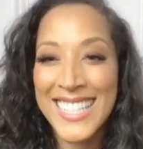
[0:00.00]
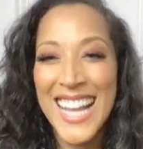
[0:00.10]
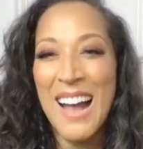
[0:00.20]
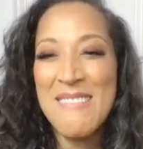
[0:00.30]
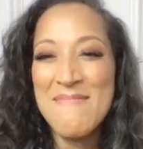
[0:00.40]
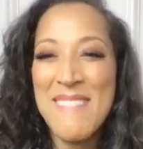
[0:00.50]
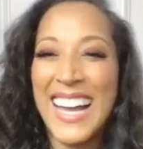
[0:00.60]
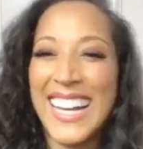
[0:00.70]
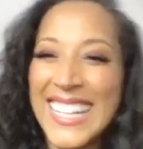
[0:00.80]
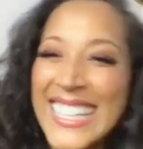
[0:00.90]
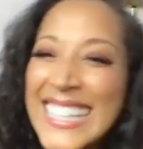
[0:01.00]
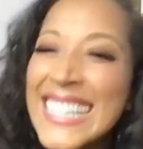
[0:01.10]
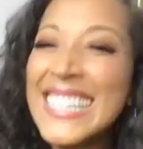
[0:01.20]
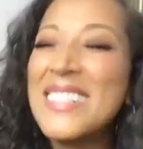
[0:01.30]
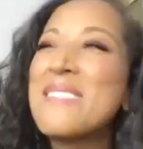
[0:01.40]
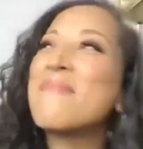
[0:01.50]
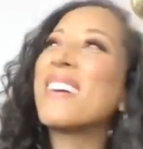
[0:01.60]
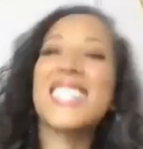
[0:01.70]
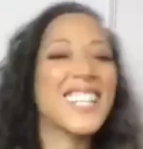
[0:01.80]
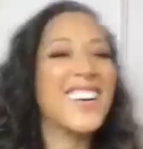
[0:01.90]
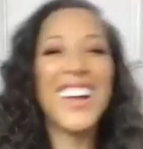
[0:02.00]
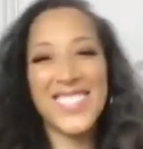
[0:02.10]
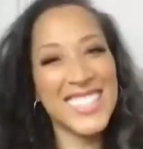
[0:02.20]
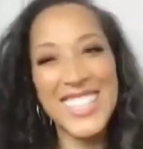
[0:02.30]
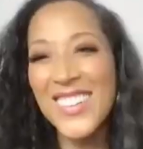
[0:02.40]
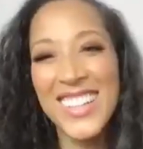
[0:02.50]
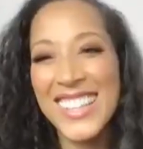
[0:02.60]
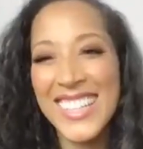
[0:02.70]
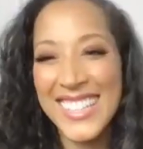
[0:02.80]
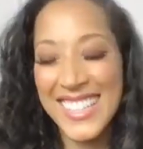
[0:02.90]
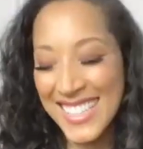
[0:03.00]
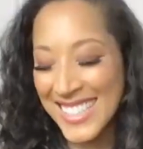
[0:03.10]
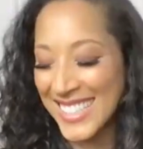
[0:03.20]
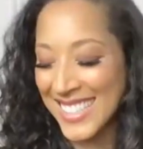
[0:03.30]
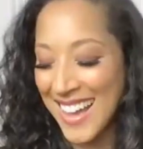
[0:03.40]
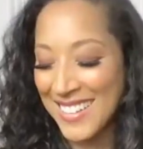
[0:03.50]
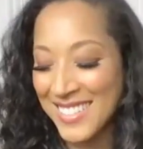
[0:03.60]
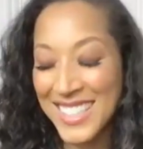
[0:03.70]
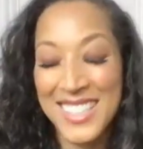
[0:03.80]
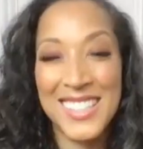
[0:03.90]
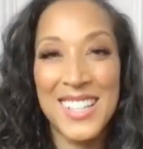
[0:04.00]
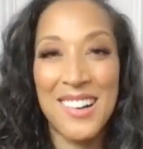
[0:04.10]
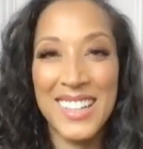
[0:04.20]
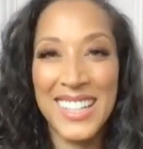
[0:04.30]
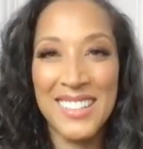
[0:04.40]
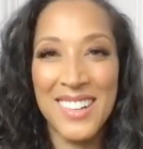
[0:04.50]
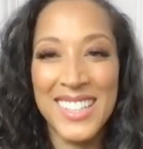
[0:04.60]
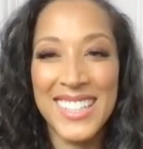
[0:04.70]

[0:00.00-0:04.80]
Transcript: stuff but she gonna have to deal with it because yeah. I don't think she's going anywhere